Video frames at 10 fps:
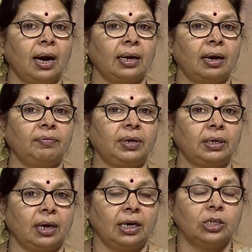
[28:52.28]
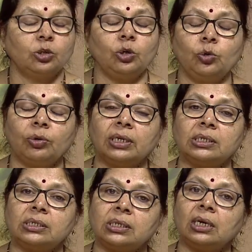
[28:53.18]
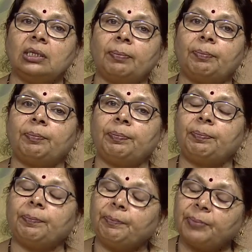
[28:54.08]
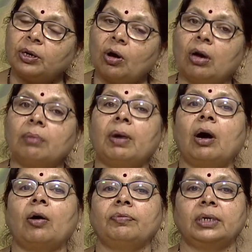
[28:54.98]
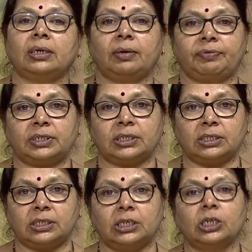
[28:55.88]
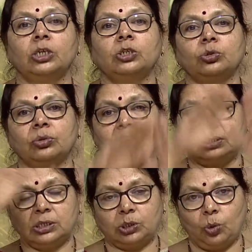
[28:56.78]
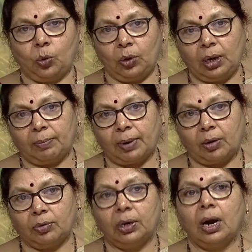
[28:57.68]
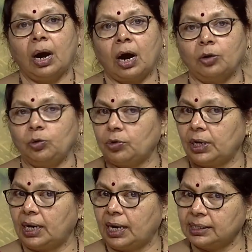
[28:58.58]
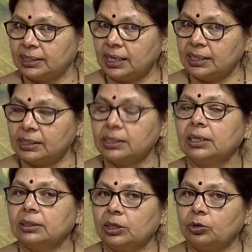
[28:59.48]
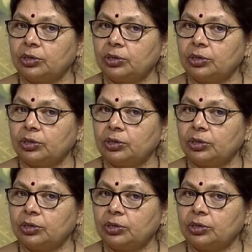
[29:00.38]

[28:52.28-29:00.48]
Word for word: are having. So, you can see the panorama of the deficiency. So, this is whole about how you can assess the